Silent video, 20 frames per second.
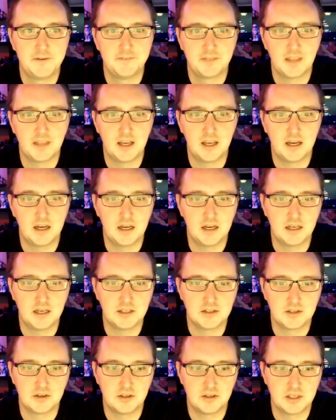
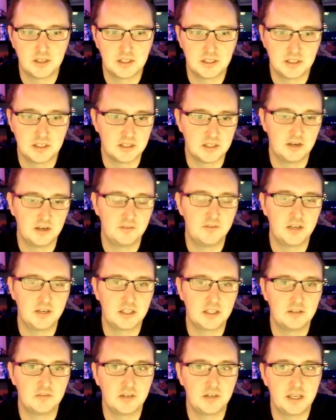And so this is
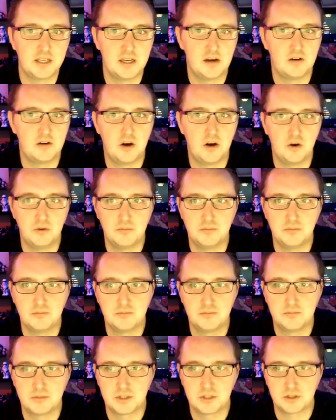effectively our
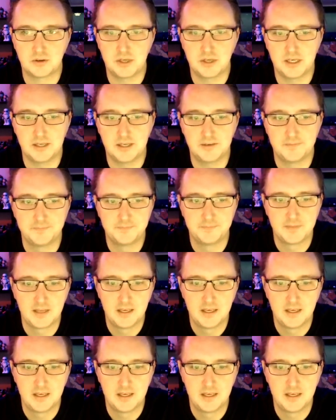home screen.